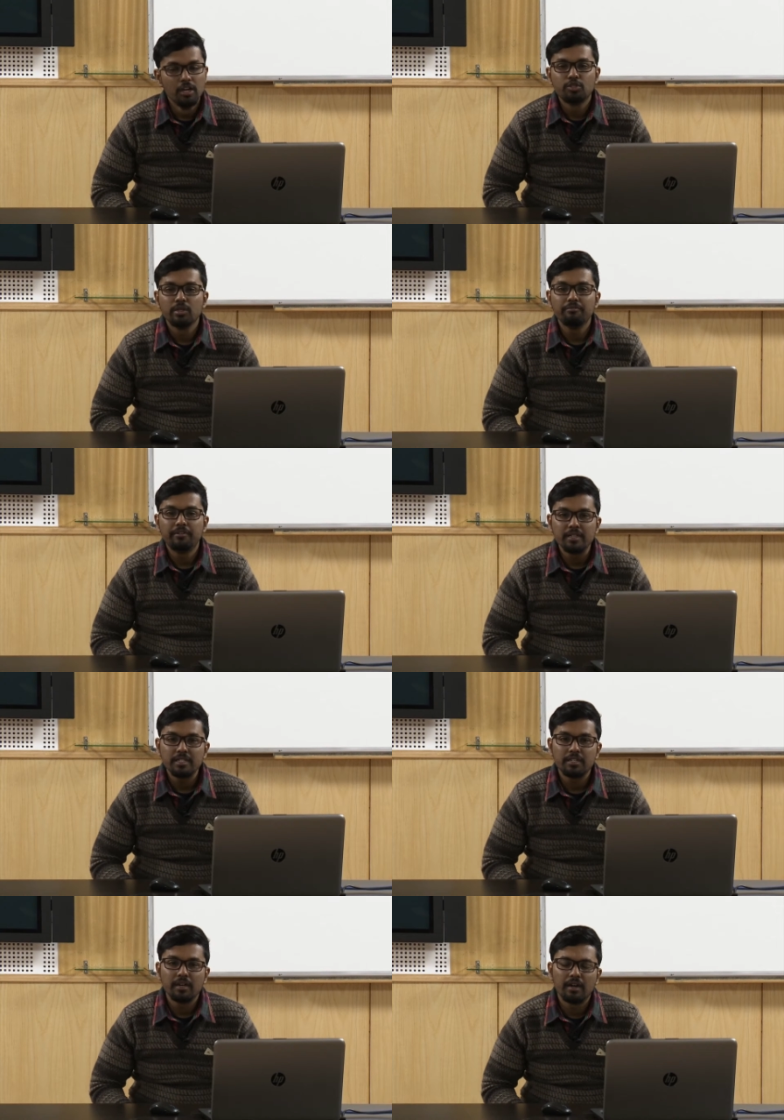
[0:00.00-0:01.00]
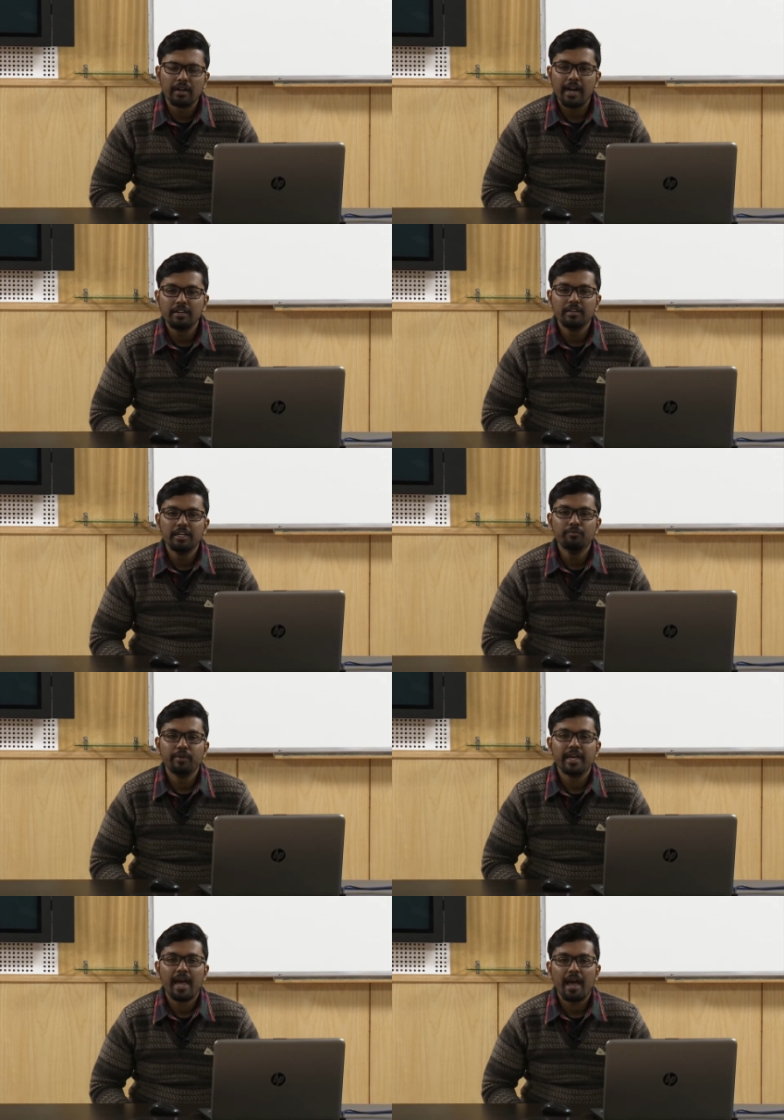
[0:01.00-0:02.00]
So in the first category,
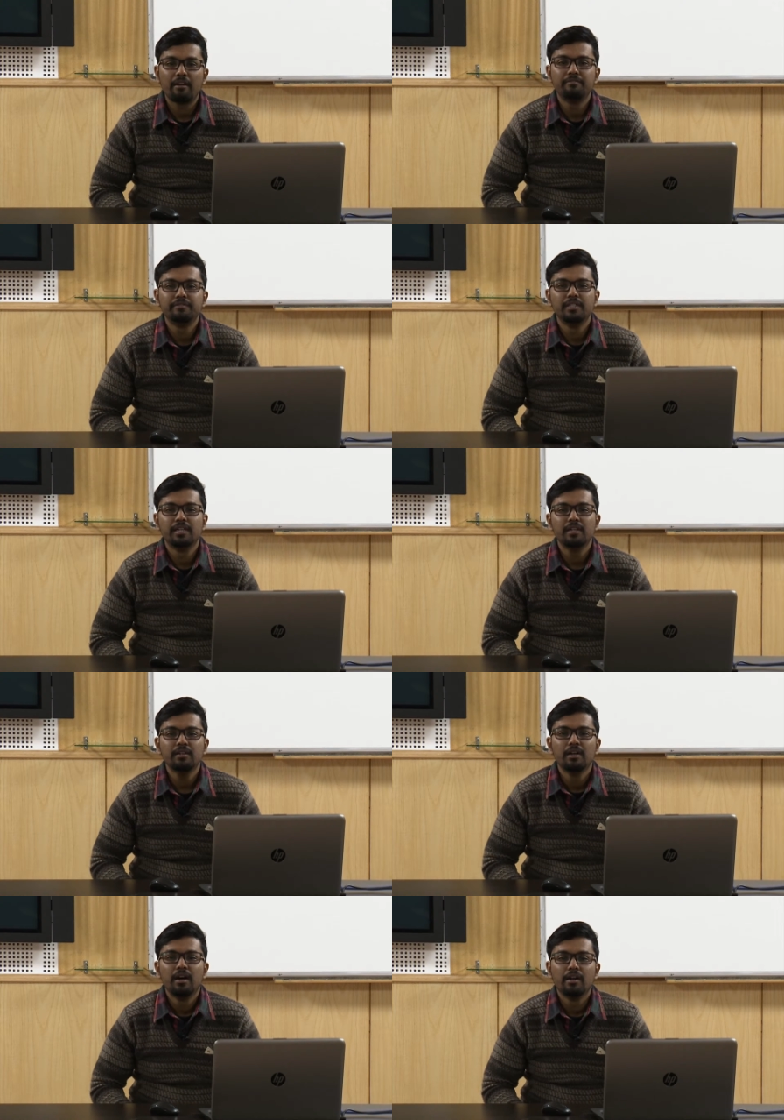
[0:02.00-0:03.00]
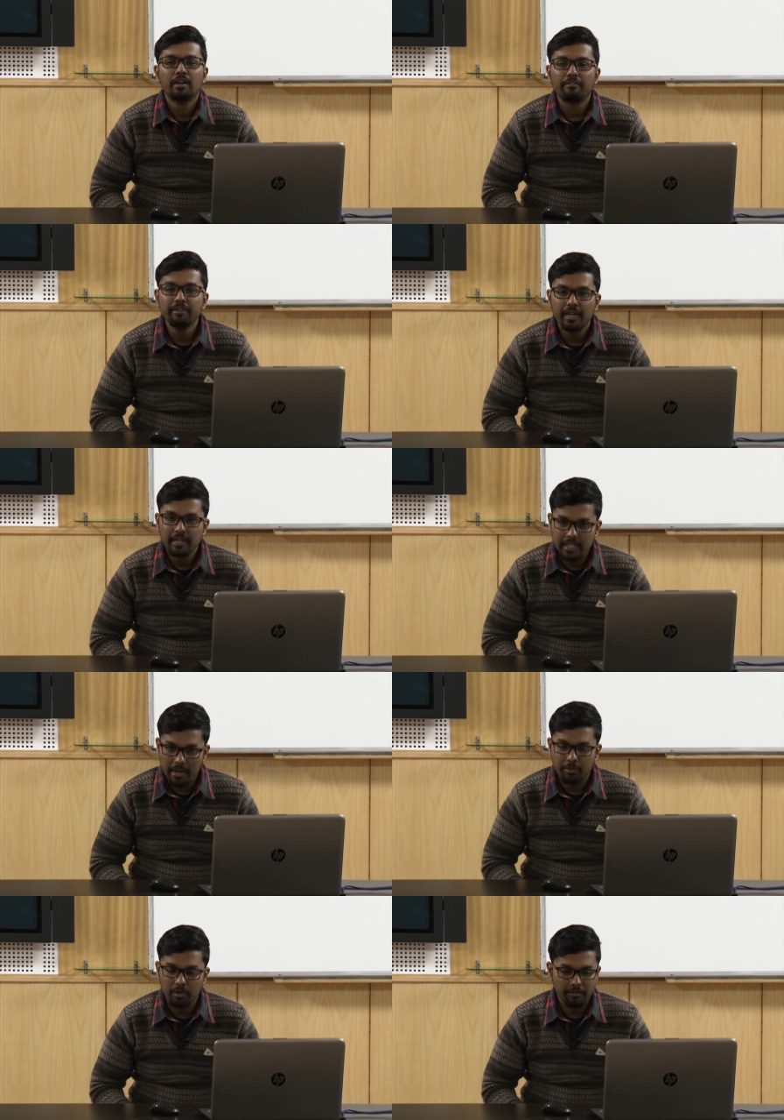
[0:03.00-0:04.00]
we have the graphical
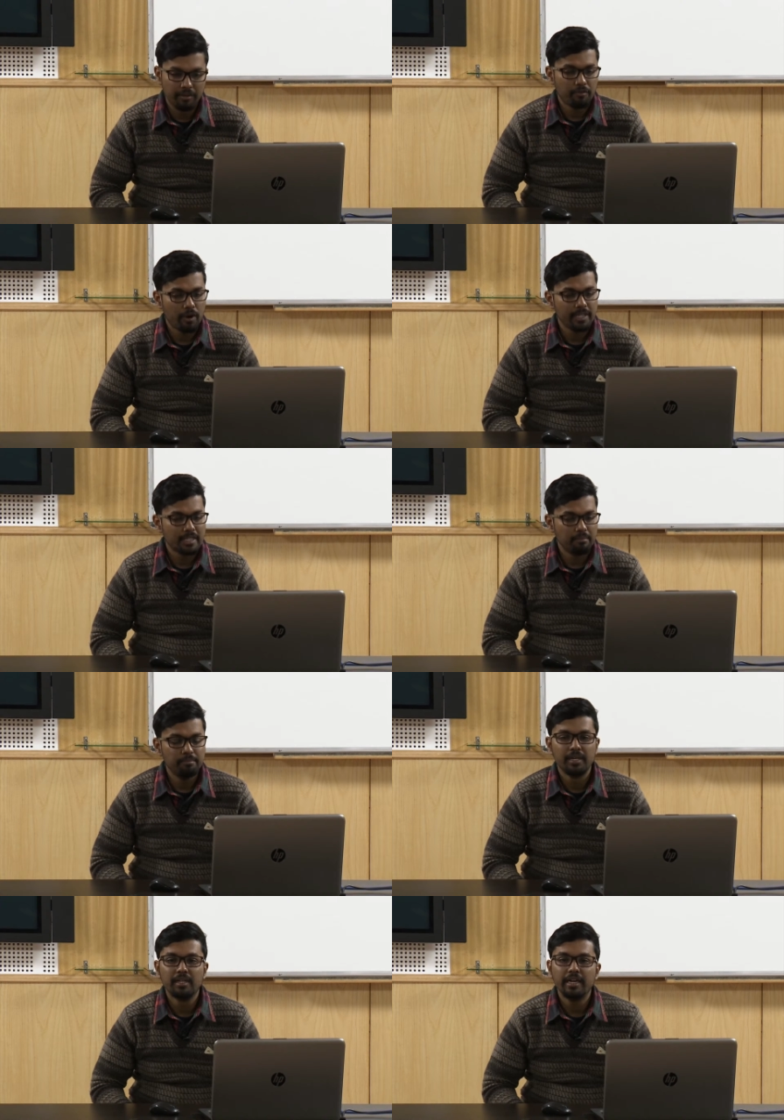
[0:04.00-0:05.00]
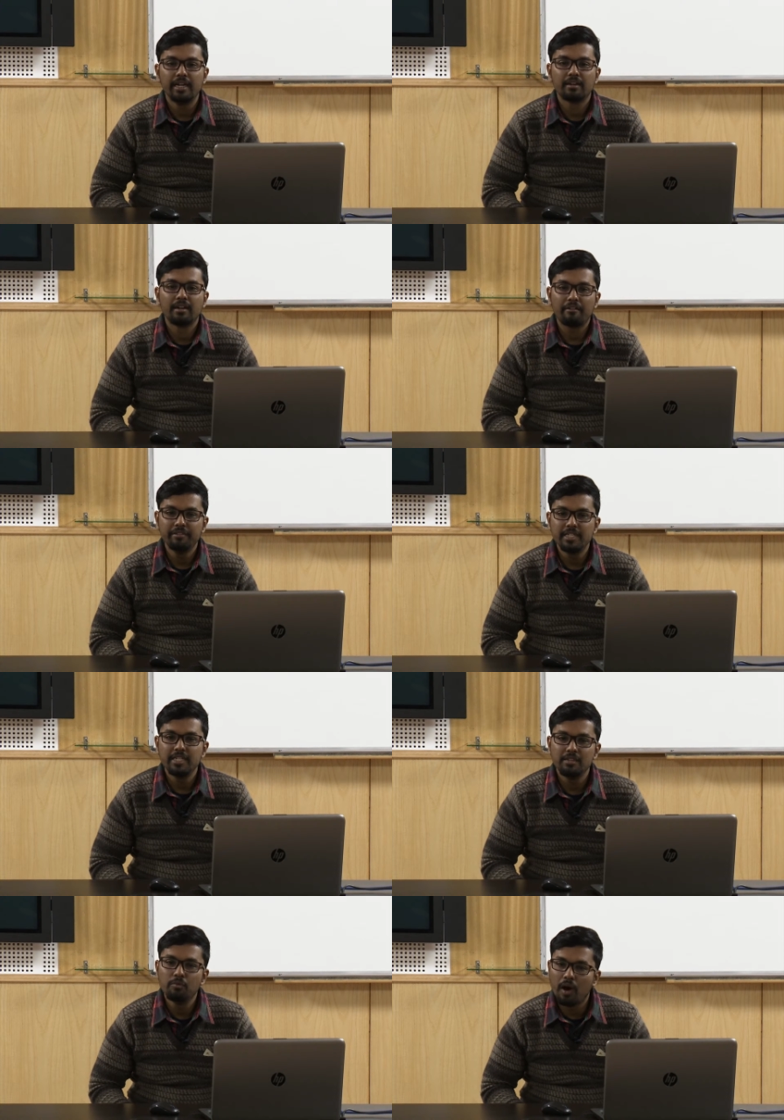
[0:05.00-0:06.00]
typography. For example, in a
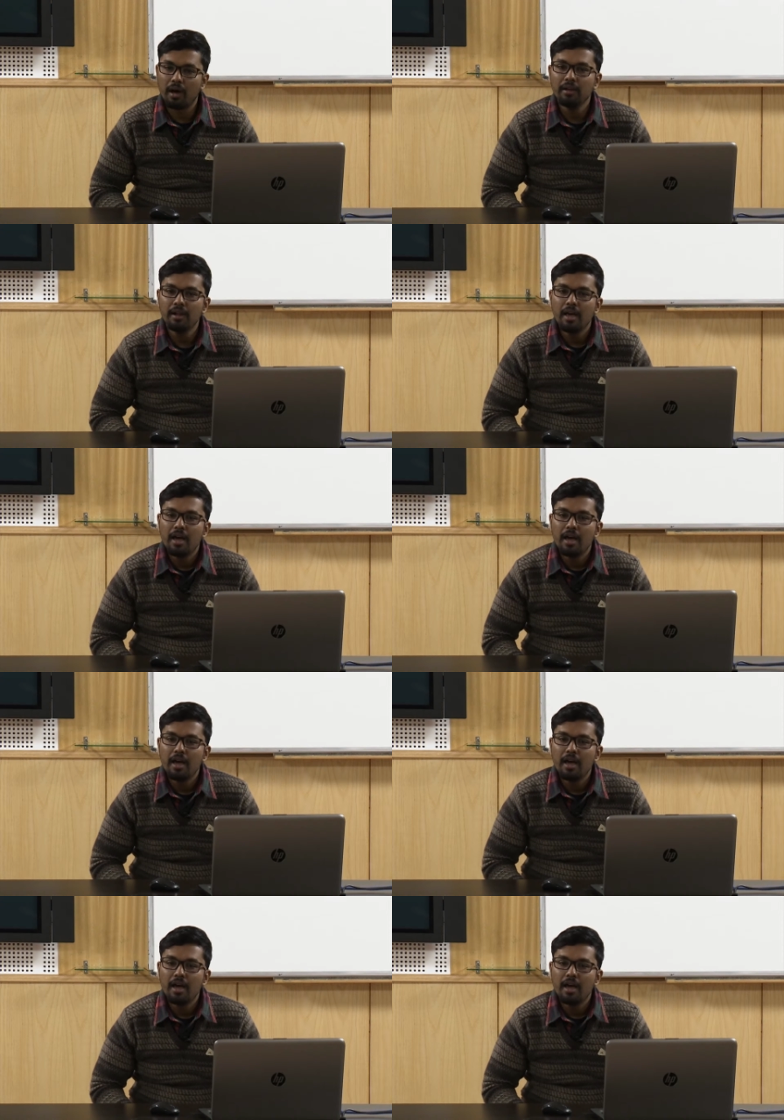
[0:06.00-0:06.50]
graffiti wall,